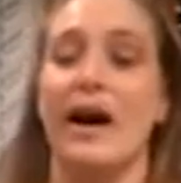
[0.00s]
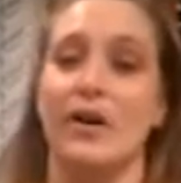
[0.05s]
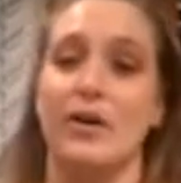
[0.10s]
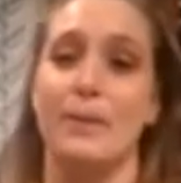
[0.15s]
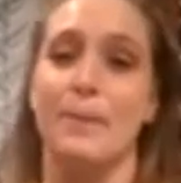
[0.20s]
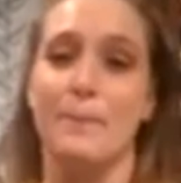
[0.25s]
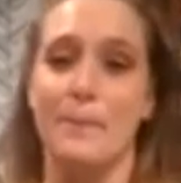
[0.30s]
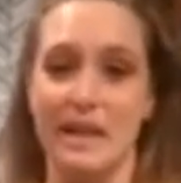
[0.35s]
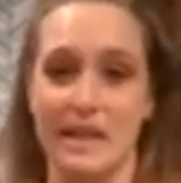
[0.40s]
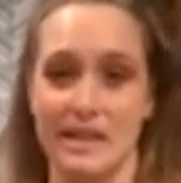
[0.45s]

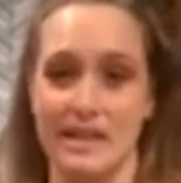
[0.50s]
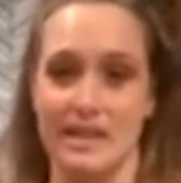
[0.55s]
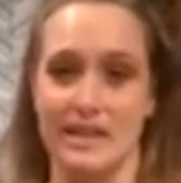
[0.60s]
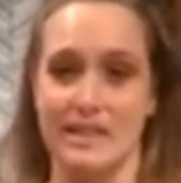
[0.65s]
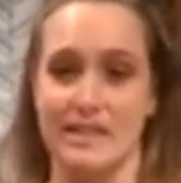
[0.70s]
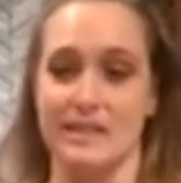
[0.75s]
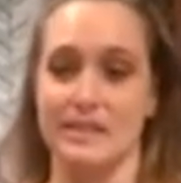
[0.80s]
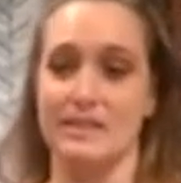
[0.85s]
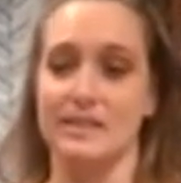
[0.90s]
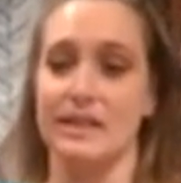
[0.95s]
to make
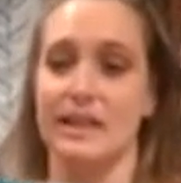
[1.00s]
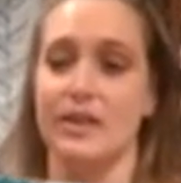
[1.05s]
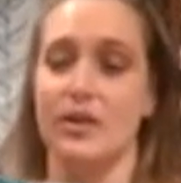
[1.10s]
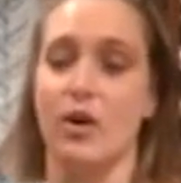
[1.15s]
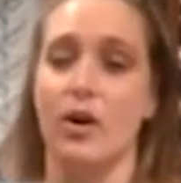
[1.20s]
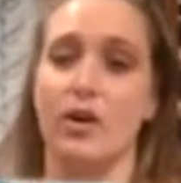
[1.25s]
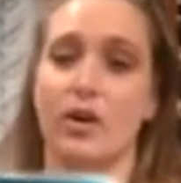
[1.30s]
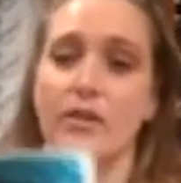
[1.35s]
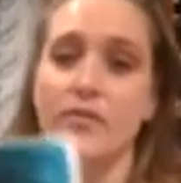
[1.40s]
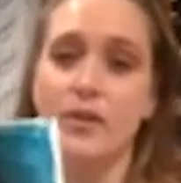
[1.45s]
these, and
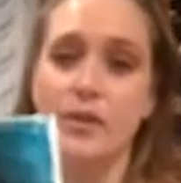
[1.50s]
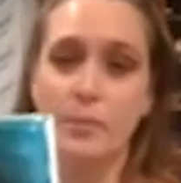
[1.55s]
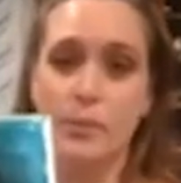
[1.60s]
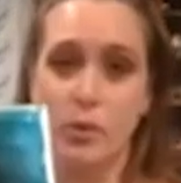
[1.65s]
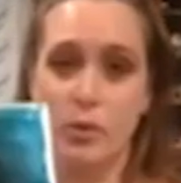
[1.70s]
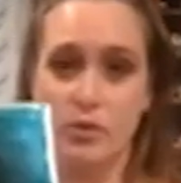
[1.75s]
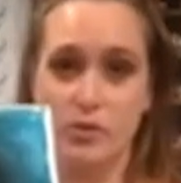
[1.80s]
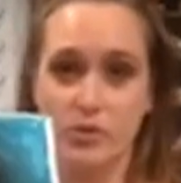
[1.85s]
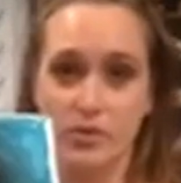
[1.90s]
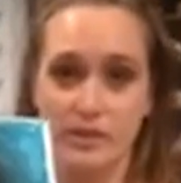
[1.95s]
all of our
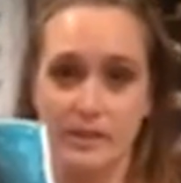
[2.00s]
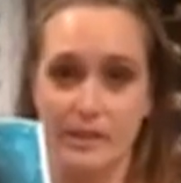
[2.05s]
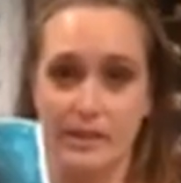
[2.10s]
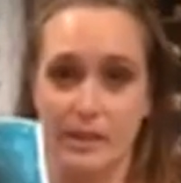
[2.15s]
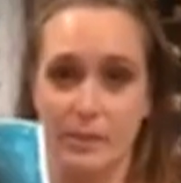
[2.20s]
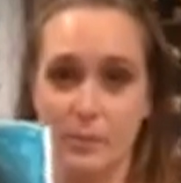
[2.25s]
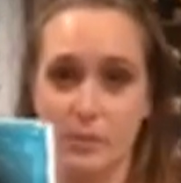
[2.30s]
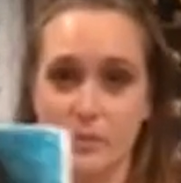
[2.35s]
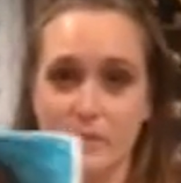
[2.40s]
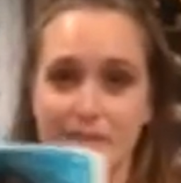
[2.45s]
portrait
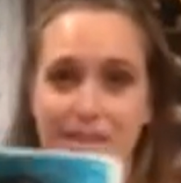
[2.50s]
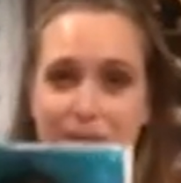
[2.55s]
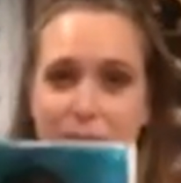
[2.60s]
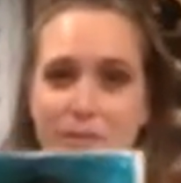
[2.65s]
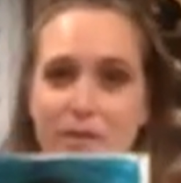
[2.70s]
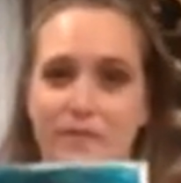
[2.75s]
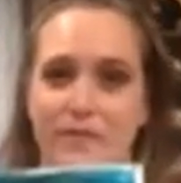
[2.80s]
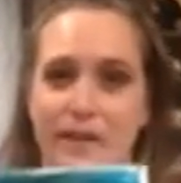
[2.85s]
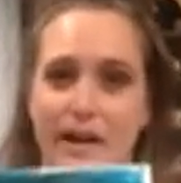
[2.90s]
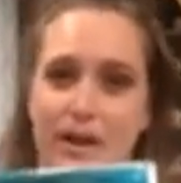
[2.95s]
samples can be
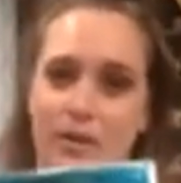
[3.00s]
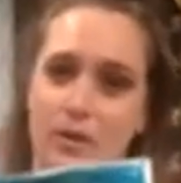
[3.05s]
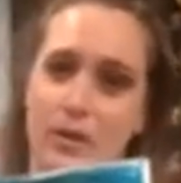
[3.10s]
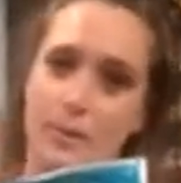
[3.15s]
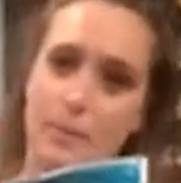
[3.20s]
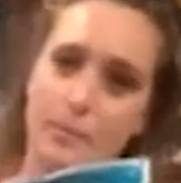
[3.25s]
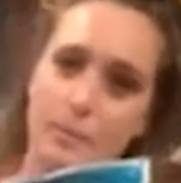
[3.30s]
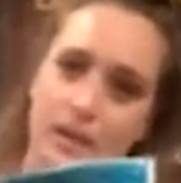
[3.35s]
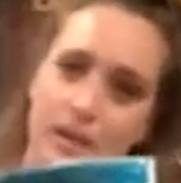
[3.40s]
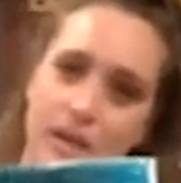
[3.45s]
found
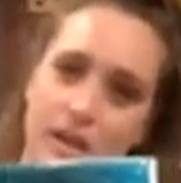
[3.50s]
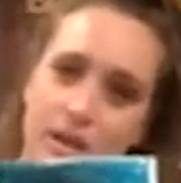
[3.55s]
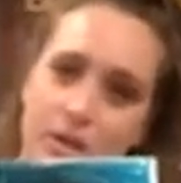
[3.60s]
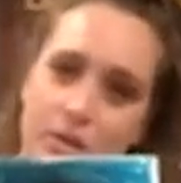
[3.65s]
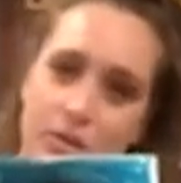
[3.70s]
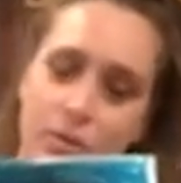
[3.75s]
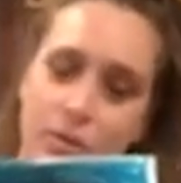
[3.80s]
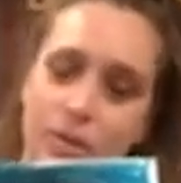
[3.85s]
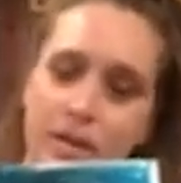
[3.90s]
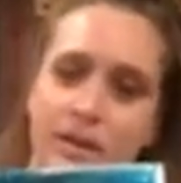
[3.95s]

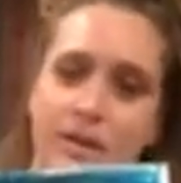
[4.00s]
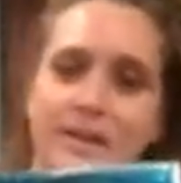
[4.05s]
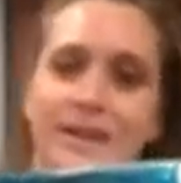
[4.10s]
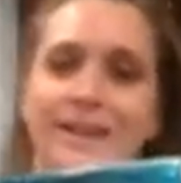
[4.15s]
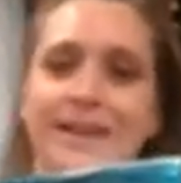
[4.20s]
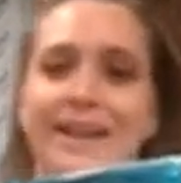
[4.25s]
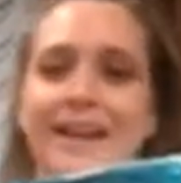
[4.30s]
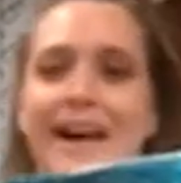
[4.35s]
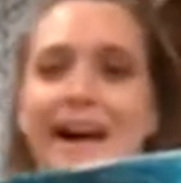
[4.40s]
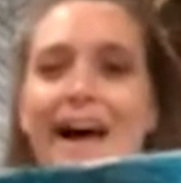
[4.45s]
below,
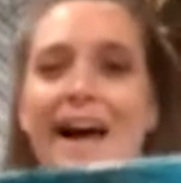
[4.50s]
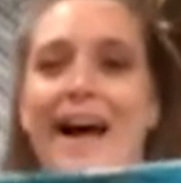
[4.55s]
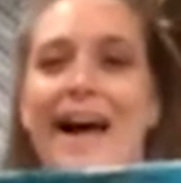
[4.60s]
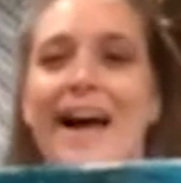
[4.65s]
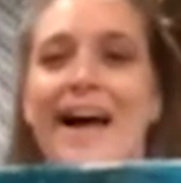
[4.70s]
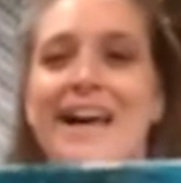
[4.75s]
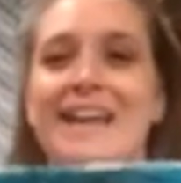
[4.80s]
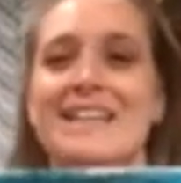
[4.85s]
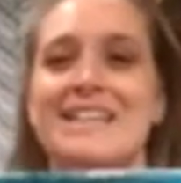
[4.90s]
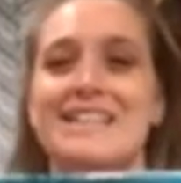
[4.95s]

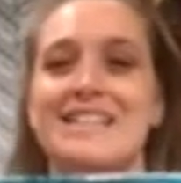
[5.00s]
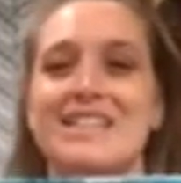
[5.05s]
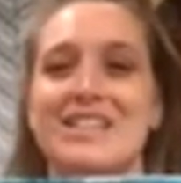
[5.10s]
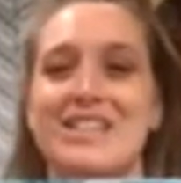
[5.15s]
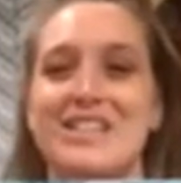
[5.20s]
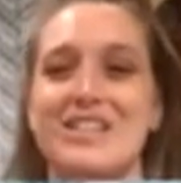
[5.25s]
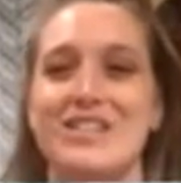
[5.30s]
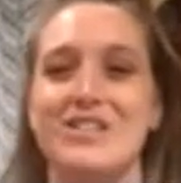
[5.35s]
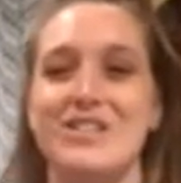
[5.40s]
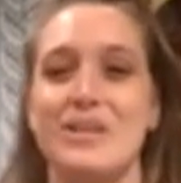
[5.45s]
and
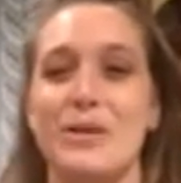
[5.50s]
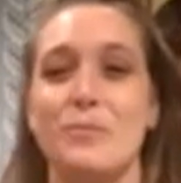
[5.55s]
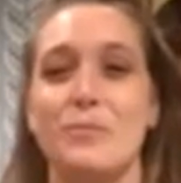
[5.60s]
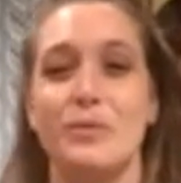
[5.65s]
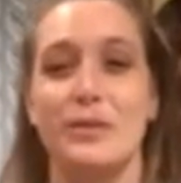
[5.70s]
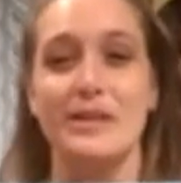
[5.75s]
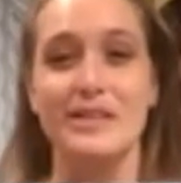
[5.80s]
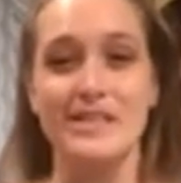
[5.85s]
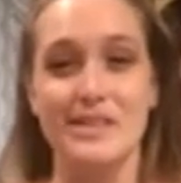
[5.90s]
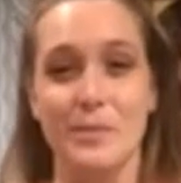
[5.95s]
you can
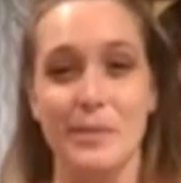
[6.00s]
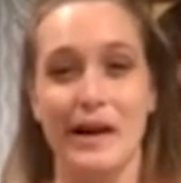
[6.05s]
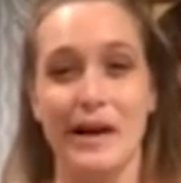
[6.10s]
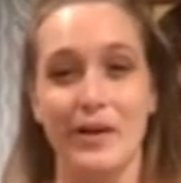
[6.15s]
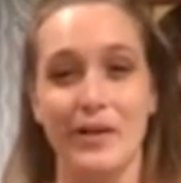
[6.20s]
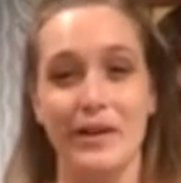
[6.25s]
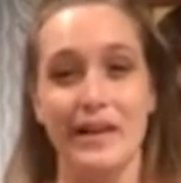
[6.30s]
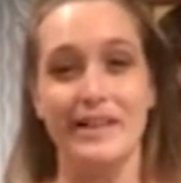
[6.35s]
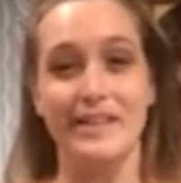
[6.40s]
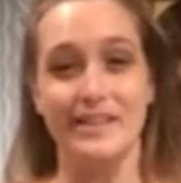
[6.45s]
print them out
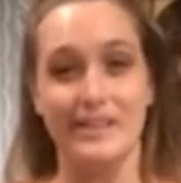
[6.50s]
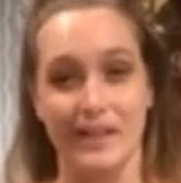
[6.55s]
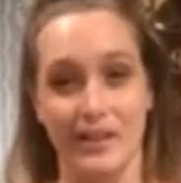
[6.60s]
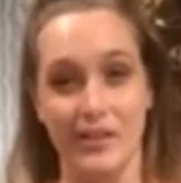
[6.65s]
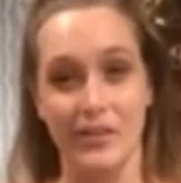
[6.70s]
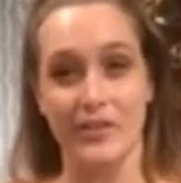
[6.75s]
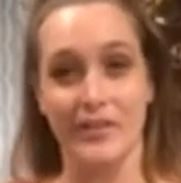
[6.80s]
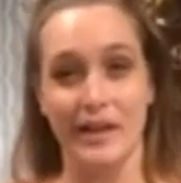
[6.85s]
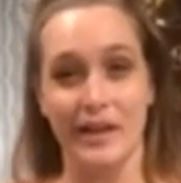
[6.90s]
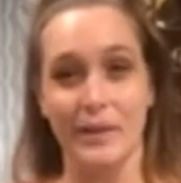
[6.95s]
and
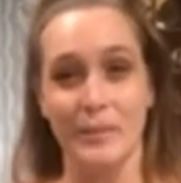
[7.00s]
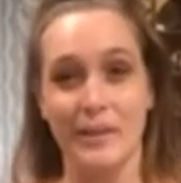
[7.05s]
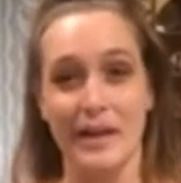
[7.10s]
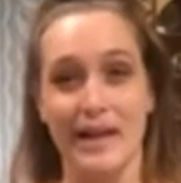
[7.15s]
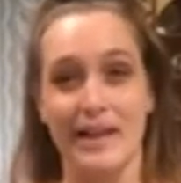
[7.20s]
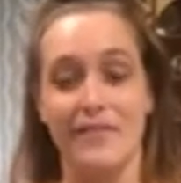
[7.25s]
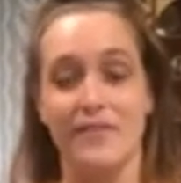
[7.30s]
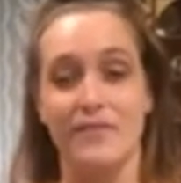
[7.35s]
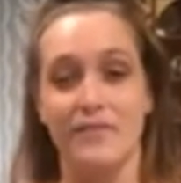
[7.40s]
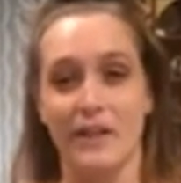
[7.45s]
color them
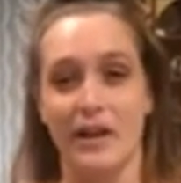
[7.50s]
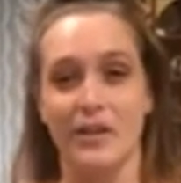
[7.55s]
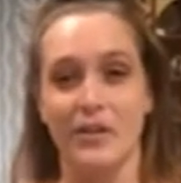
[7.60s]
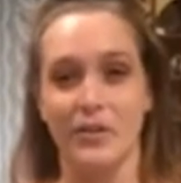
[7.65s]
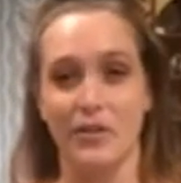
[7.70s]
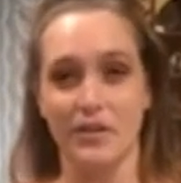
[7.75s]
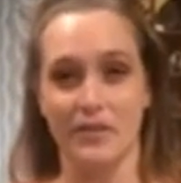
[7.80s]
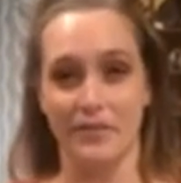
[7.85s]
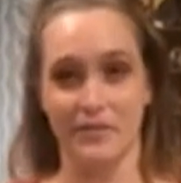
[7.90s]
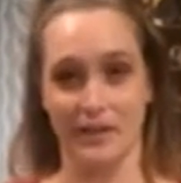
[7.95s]
and follow
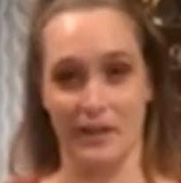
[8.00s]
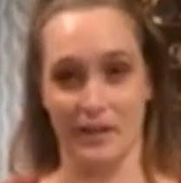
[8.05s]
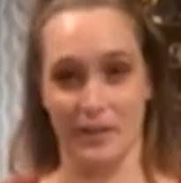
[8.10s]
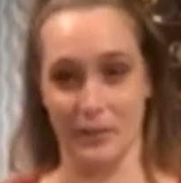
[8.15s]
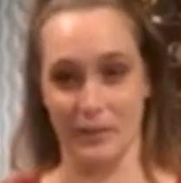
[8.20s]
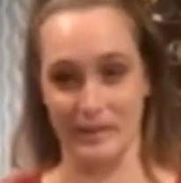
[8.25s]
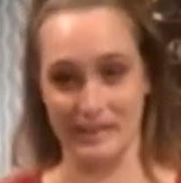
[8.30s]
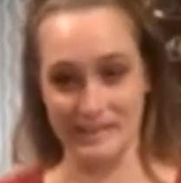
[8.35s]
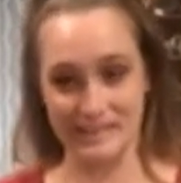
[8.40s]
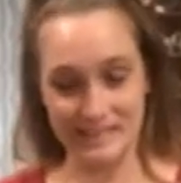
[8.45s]
the
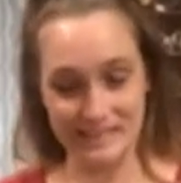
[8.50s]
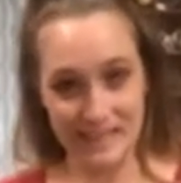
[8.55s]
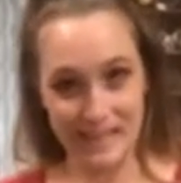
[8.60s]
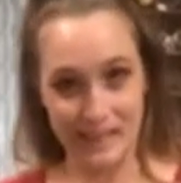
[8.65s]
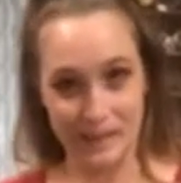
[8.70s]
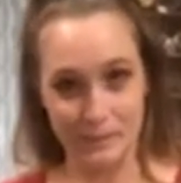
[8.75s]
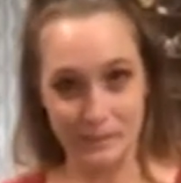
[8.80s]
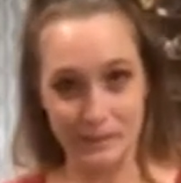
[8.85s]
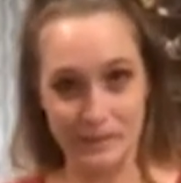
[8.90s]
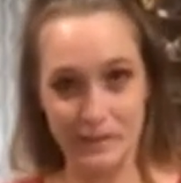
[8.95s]
following
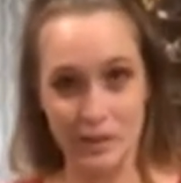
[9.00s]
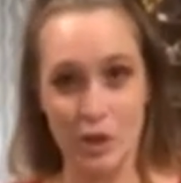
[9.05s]
steps.